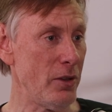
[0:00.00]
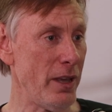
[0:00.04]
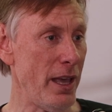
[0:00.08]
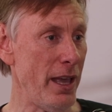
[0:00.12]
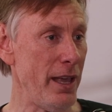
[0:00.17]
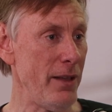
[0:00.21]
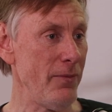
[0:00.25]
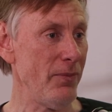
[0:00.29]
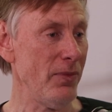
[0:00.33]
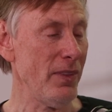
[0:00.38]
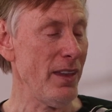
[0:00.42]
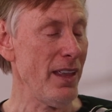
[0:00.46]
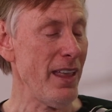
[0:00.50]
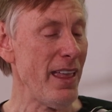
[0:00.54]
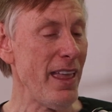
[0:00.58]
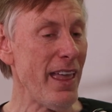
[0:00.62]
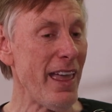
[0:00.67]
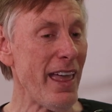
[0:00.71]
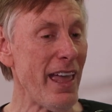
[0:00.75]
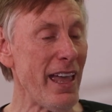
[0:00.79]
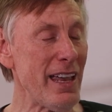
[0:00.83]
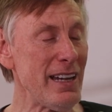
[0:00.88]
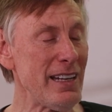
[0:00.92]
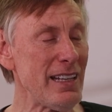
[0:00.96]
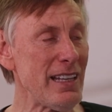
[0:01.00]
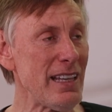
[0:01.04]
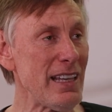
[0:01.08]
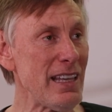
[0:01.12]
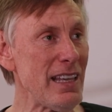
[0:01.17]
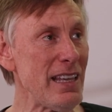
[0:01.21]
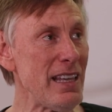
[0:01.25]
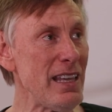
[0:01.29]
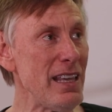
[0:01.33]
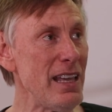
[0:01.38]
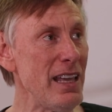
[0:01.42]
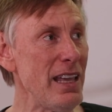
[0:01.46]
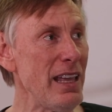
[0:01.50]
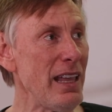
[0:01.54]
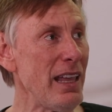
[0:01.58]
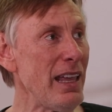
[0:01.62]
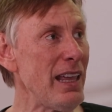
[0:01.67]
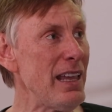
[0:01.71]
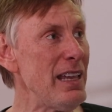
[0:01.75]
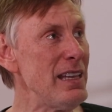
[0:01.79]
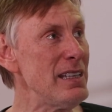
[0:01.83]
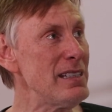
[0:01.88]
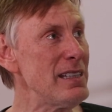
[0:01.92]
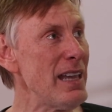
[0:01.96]
okay? And
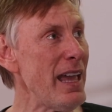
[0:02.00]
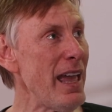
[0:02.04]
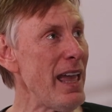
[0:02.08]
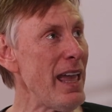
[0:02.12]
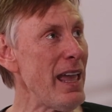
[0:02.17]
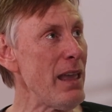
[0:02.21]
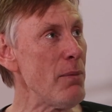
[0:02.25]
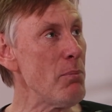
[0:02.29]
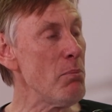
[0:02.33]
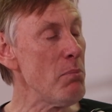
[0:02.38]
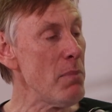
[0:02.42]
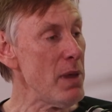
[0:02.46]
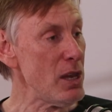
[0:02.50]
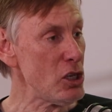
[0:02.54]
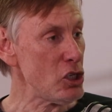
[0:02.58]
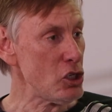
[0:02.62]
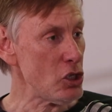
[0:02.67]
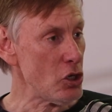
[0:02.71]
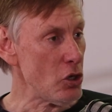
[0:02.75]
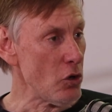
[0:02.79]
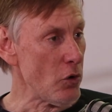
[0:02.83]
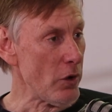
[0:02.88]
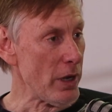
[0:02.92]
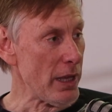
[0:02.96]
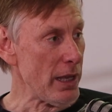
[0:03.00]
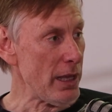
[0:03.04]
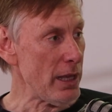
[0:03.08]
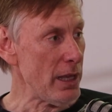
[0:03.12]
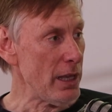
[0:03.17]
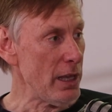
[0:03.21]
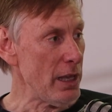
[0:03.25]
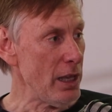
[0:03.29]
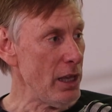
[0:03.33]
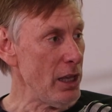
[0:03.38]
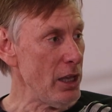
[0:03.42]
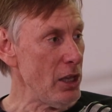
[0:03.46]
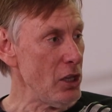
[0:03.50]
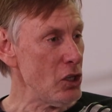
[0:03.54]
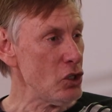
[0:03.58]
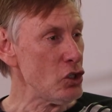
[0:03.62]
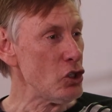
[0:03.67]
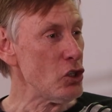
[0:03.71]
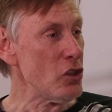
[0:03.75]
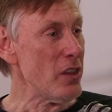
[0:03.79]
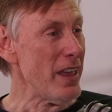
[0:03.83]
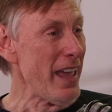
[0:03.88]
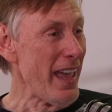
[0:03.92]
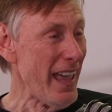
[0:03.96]
he's a missionary
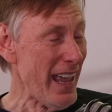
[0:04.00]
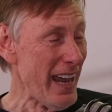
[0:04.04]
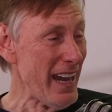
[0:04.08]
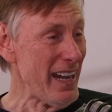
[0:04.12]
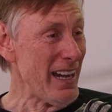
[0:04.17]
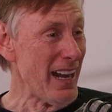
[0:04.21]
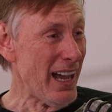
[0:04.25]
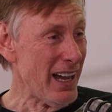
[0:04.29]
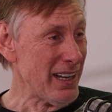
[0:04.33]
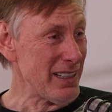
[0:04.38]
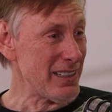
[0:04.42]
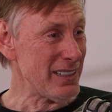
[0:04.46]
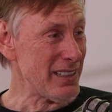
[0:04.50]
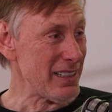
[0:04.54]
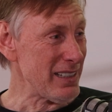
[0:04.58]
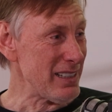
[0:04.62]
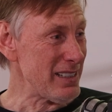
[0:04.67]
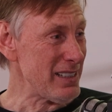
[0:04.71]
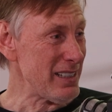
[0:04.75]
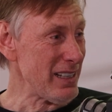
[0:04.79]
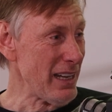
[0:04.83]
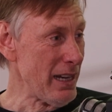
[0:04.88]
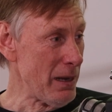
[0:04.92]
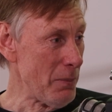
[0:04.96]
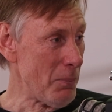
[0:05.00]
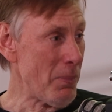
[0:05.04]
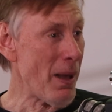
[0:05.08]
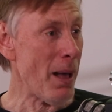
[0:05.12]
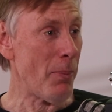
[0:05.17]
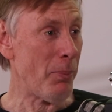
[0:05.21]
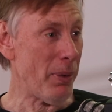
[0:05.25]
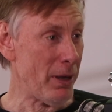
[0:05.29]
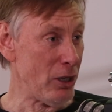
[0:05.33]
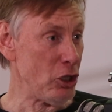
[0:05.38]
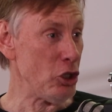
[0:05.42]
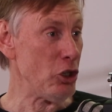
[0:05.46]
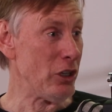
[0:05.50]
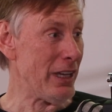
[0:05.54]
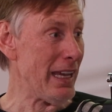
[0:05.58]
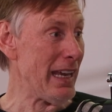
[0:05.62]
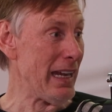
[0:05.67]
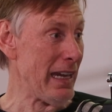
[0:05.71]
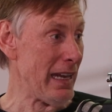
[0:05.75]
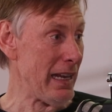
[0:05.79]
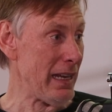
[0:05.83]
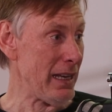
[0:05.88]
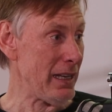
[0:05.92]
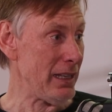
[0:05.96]
to the headhunters in Papua New
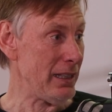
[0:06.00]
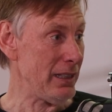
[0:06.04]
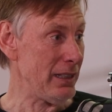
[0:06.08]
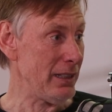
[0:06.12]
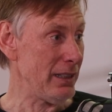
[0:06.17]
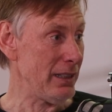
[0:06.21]
Guinea.